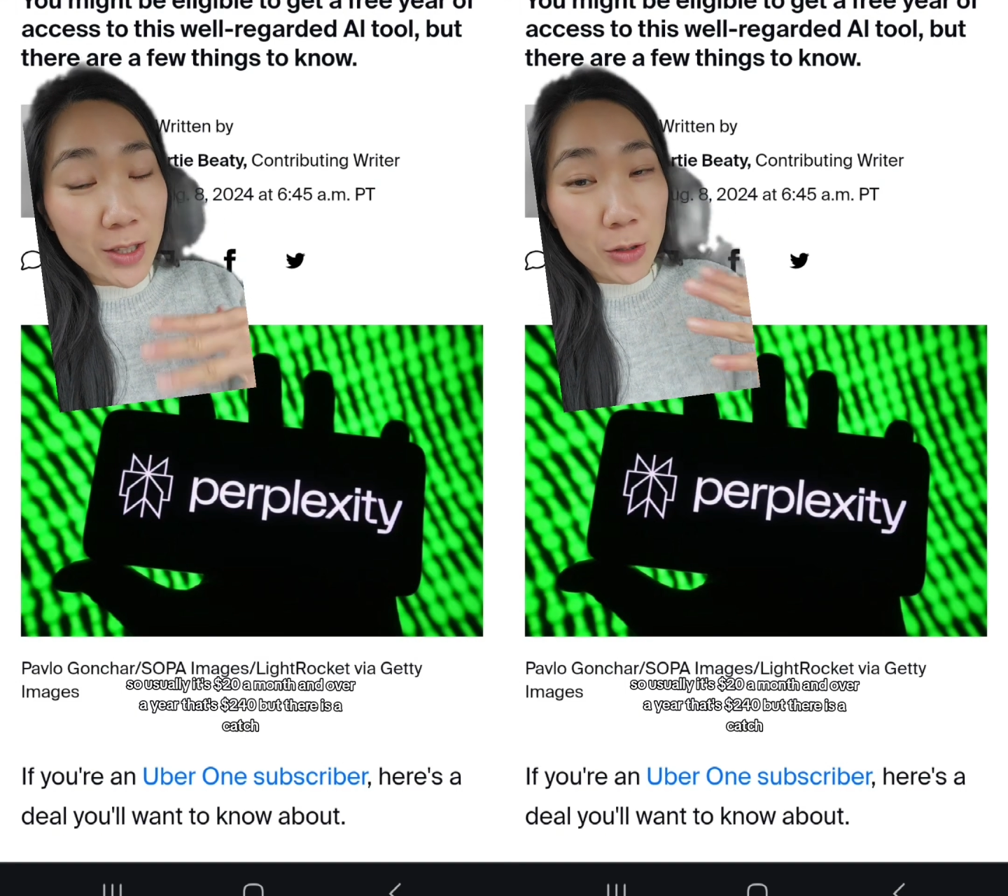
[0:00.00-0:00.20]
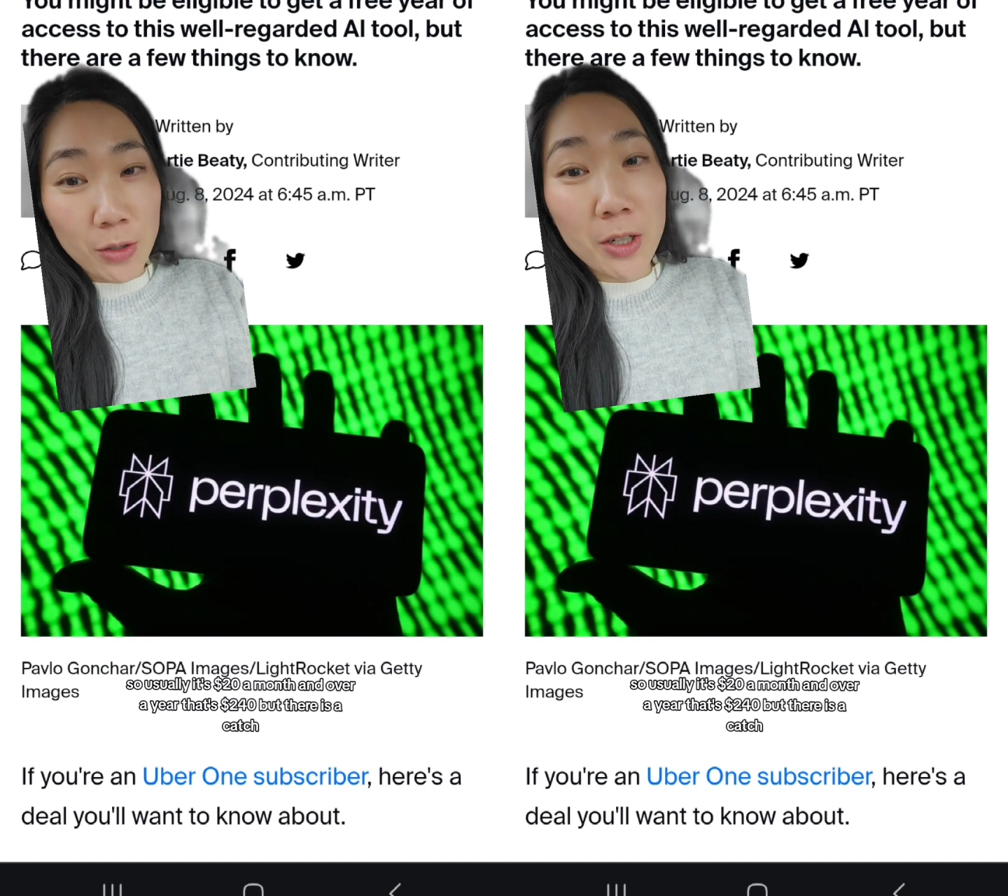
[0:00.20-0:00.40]

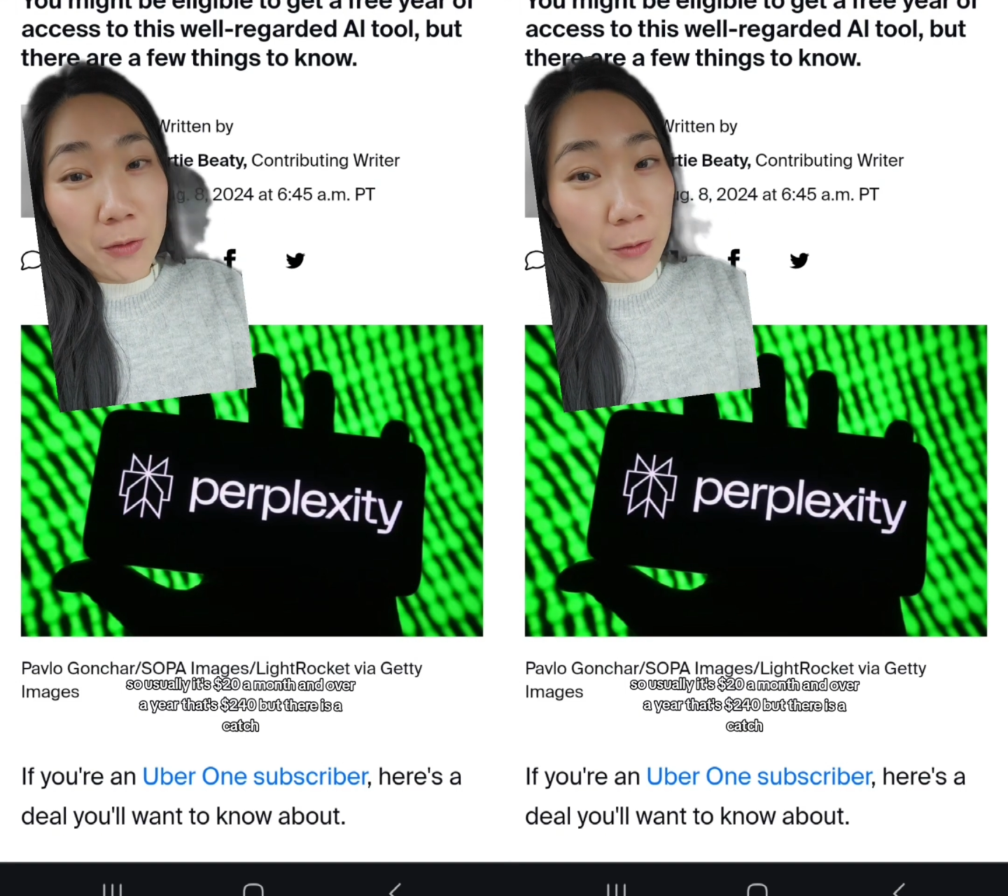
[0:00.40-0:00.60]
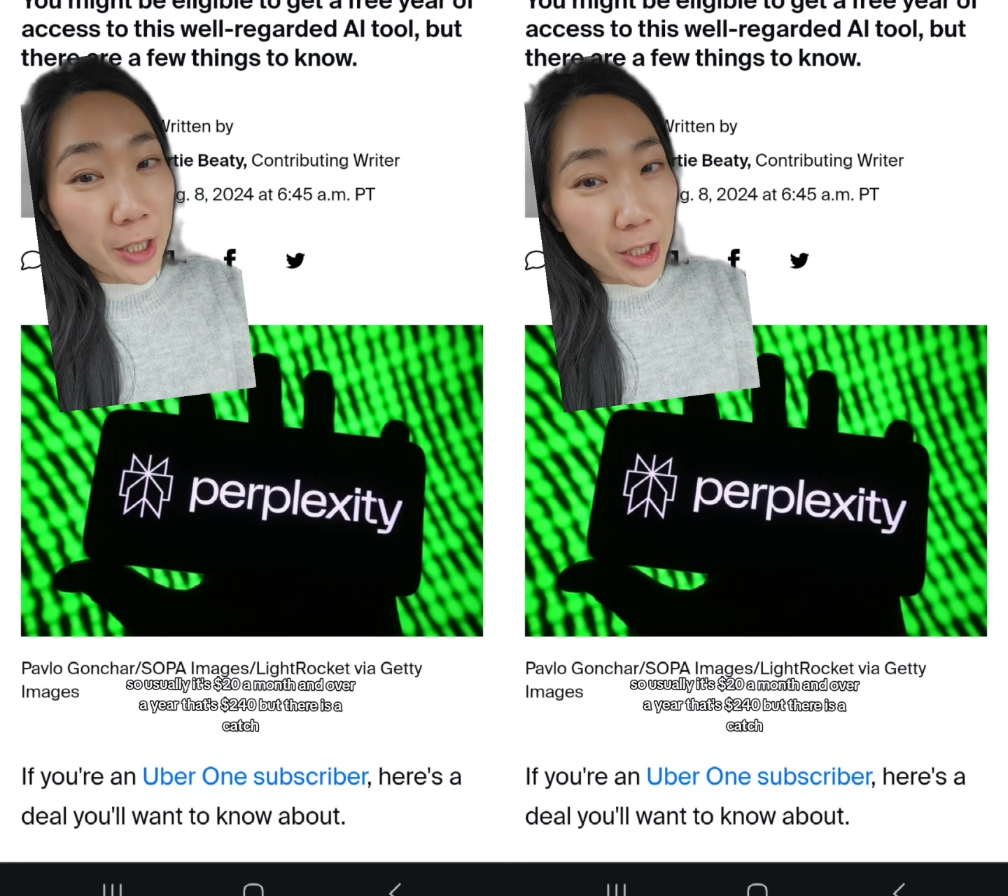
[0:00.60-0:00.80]
that's
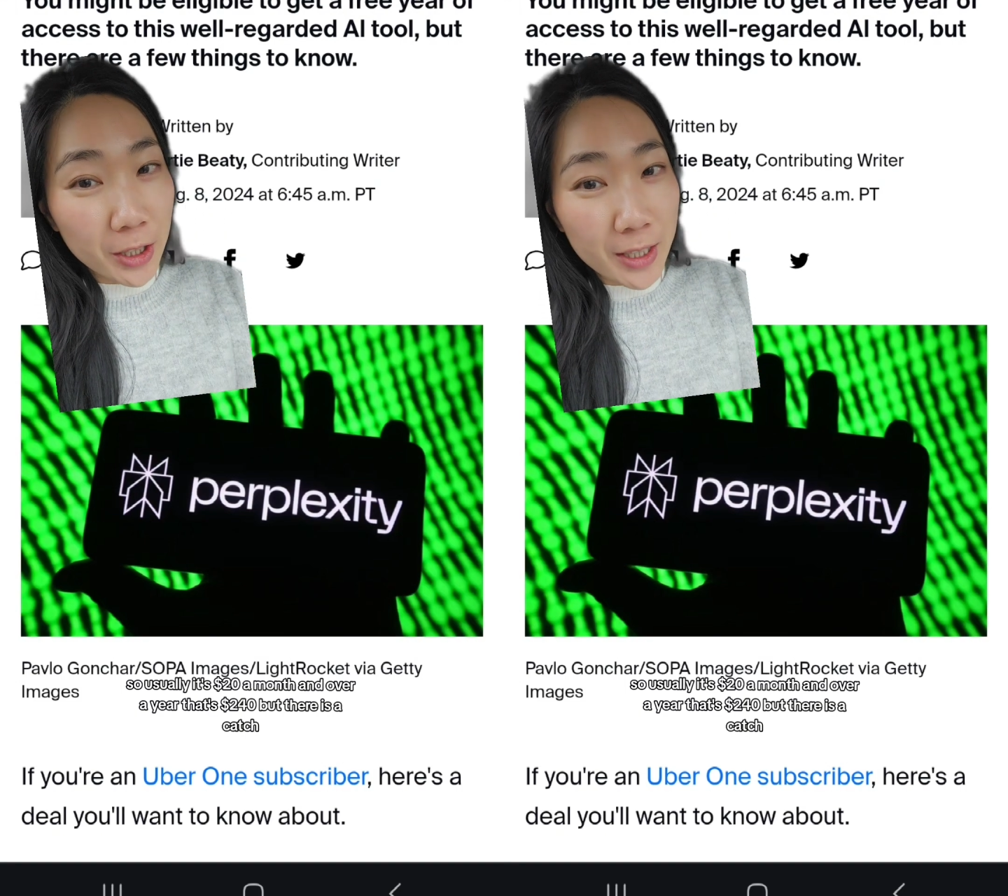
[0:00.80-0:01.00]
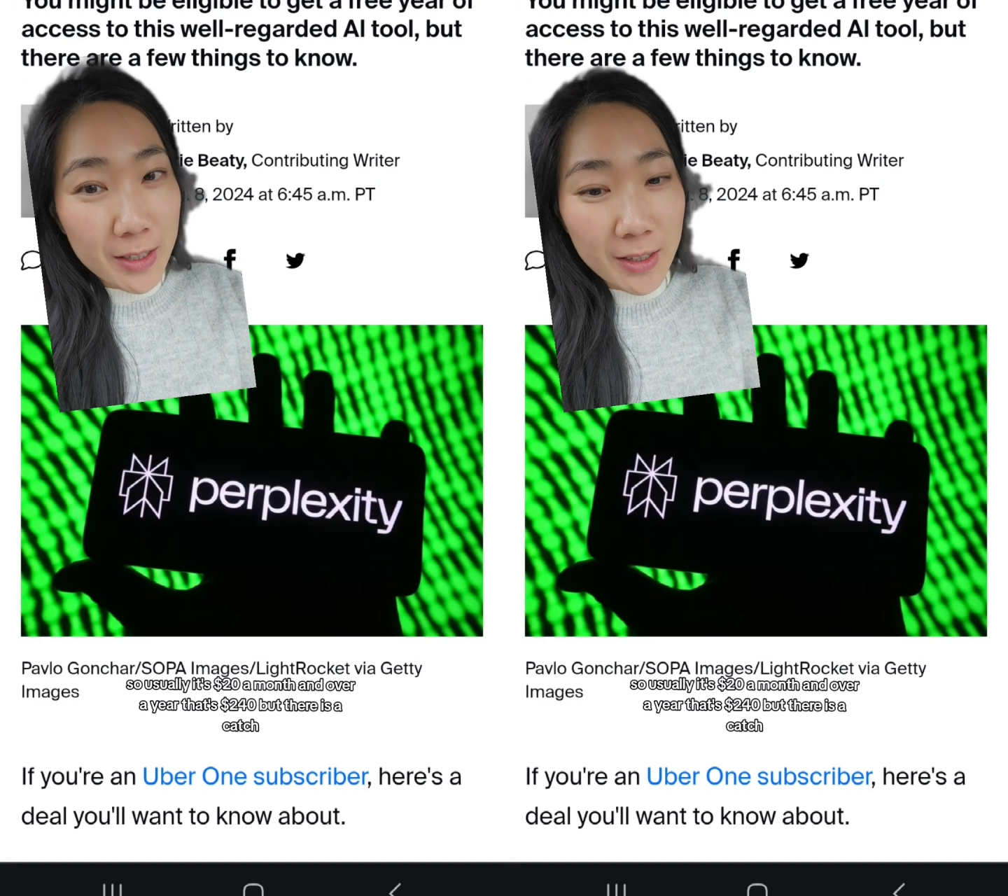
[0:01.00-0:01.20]

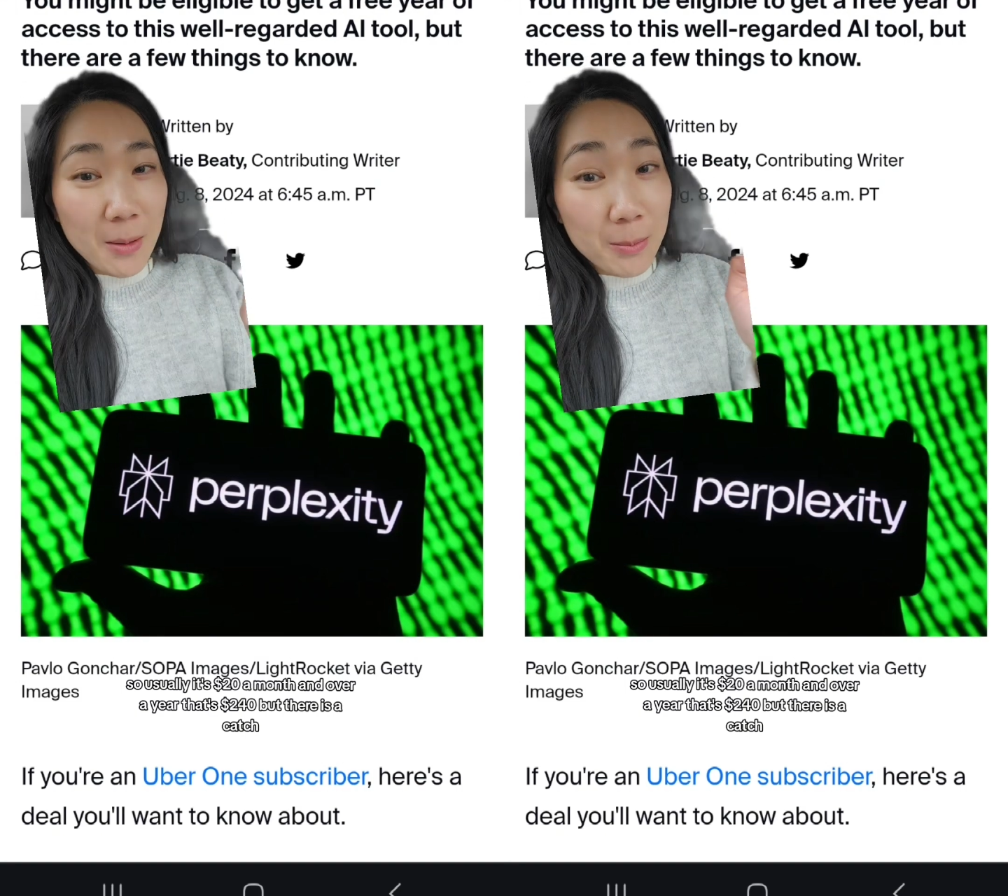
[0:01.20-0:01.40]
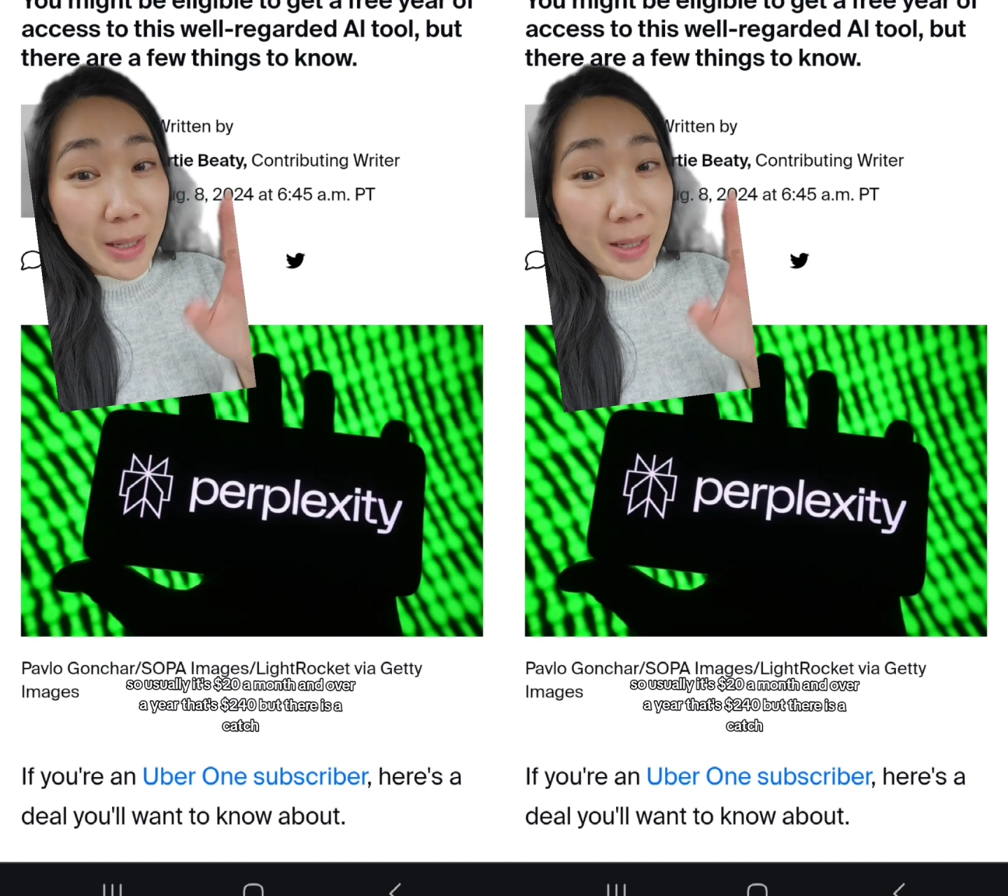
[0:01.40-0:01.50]
$240.